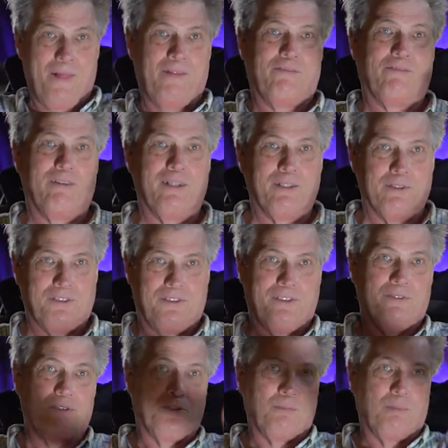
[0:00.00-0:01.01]

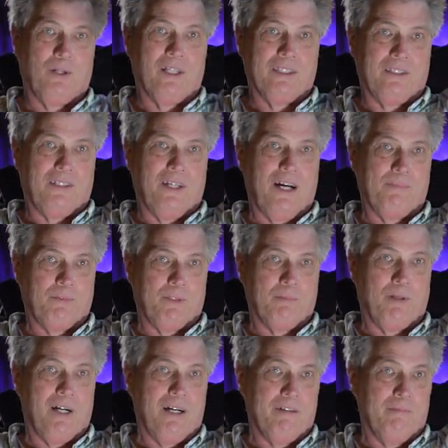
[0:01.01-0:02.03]
frequency response, top to
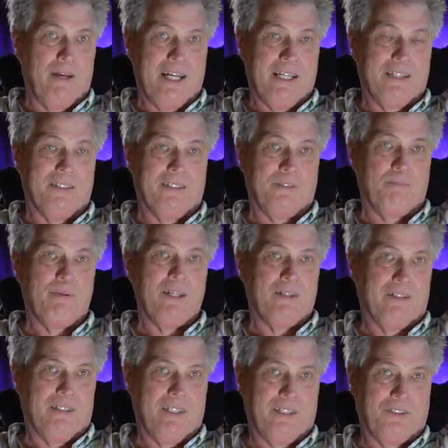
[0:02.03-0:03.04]
bottom, and the
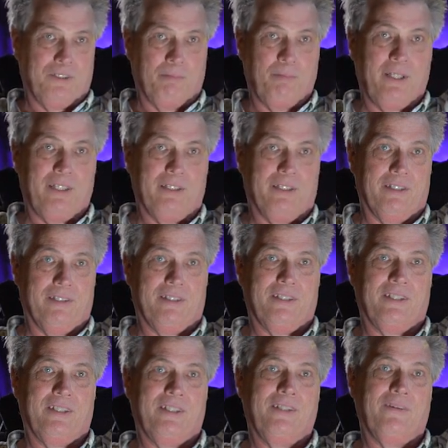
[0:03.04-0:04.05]
speaker disappears
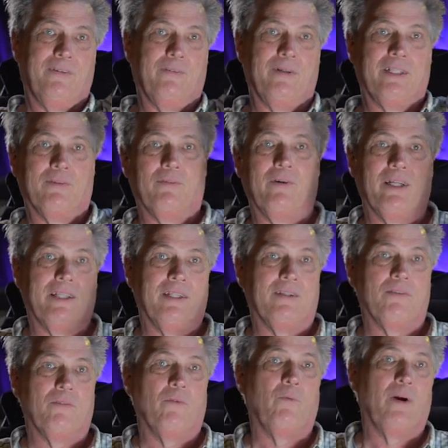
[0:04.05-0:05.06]

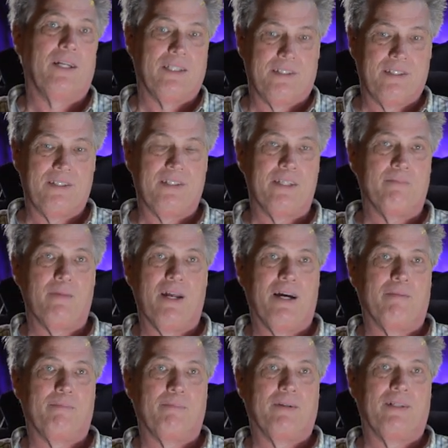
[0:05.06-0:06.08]
when it's seamed
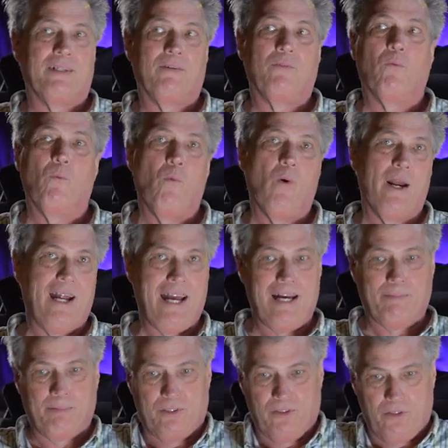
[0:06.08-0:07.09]
up. What
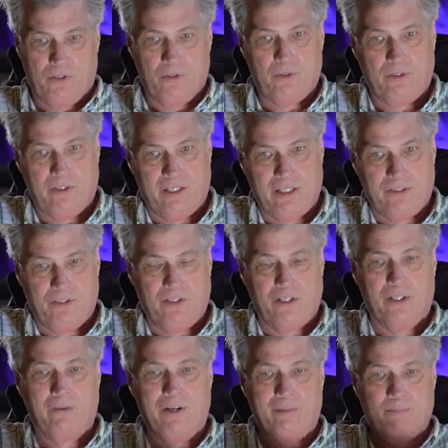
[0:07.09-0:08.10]
happens usually as you
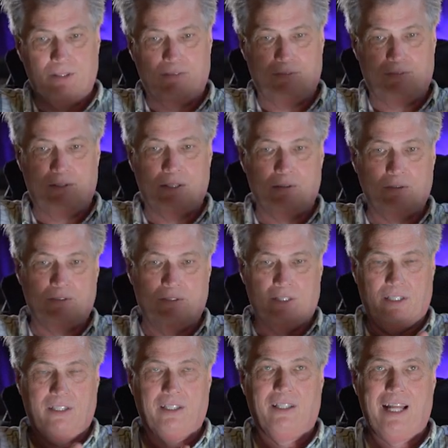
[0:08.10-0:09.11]
go up in frequency,
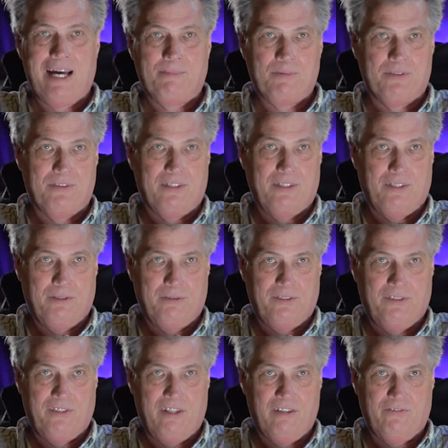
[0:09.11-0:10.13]
it collapses onto
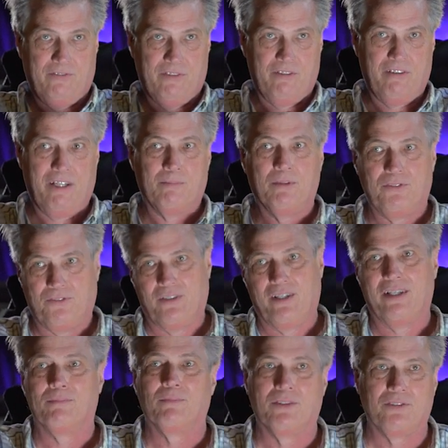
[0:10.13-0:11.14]
itself and you're able to
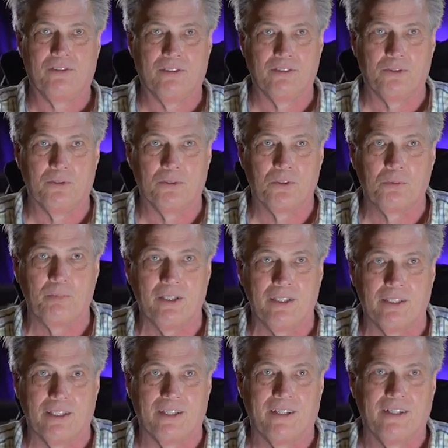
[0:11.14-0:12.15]
say, I'm listening to a
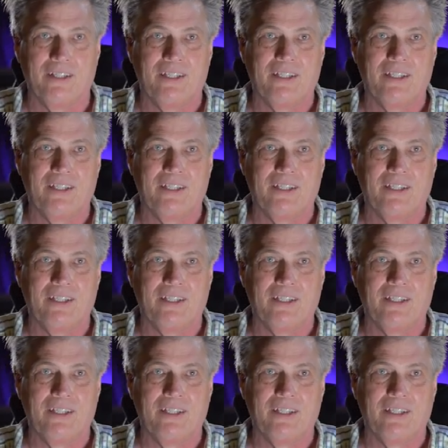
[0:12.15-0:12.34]
speaker.